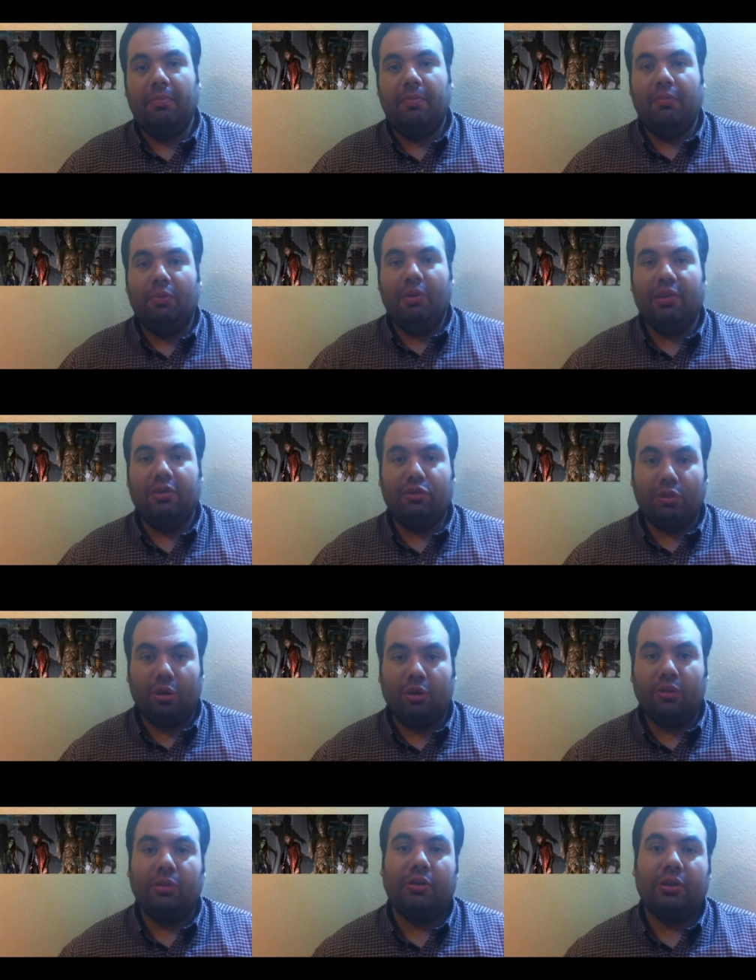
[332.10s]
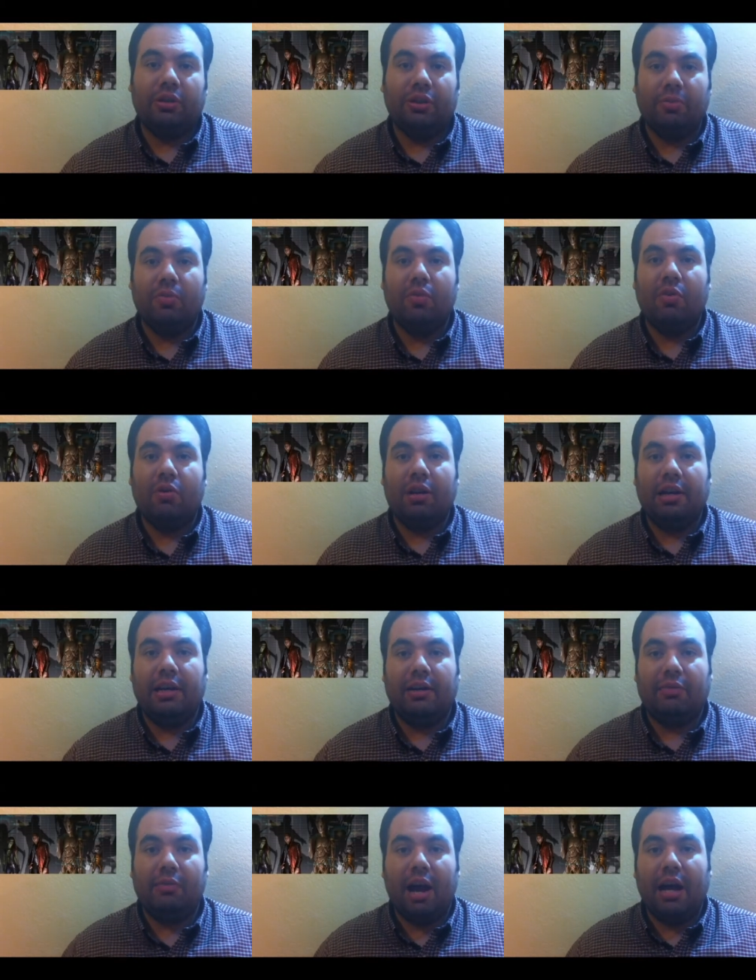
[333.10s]
with Star-Lord,
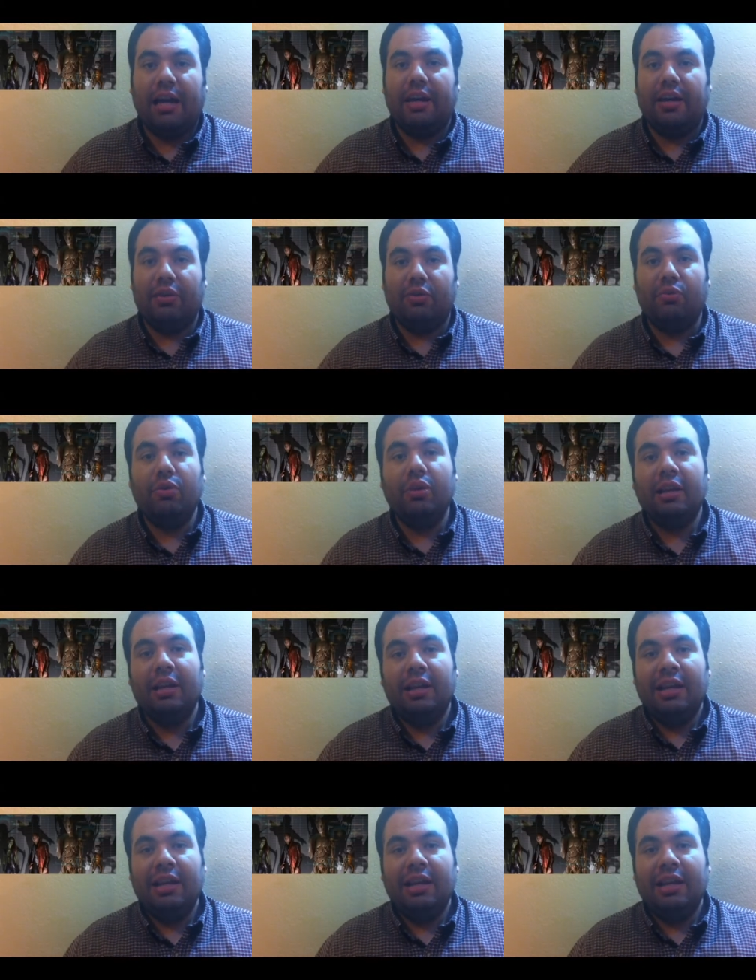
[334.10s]
Gamora, Rocket, and Groot